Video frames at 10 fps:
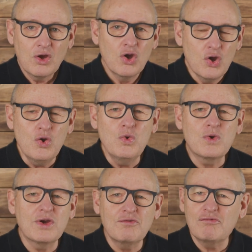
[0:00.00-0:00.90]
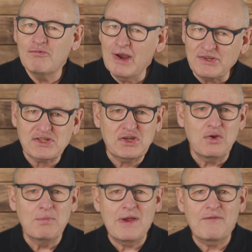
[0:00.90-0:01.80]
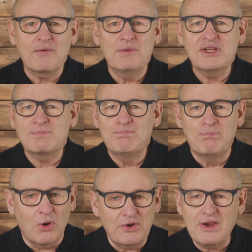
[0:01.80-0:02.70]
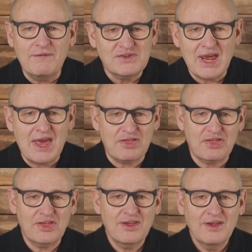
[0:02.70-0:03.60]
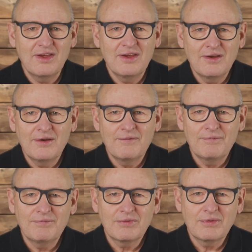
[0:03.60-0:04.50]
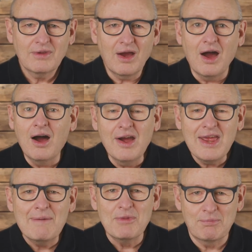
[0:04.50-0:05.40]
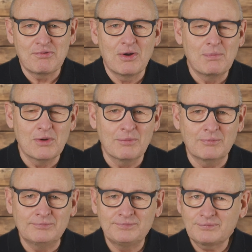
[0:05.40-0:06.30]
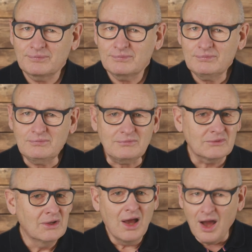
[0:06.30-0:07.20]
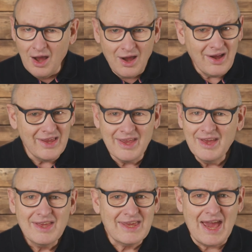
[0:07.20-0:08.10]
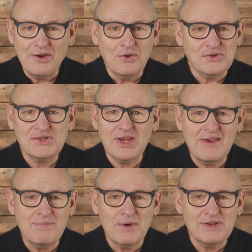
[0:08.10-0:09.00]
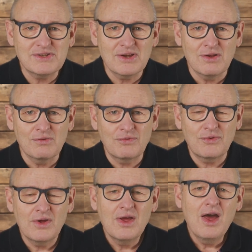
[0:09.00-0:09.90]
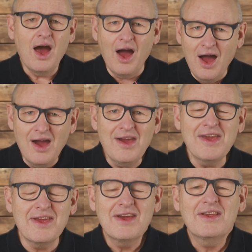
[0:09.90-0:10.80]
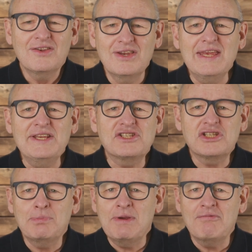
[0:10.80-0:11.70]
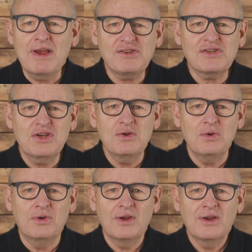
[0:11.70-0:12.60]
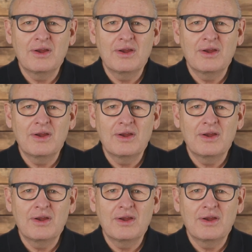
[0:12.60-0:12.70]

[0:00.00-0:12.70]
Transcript: Who can rescue me from this body of death? I am the problem. I cannot save myself. I need to be rescued.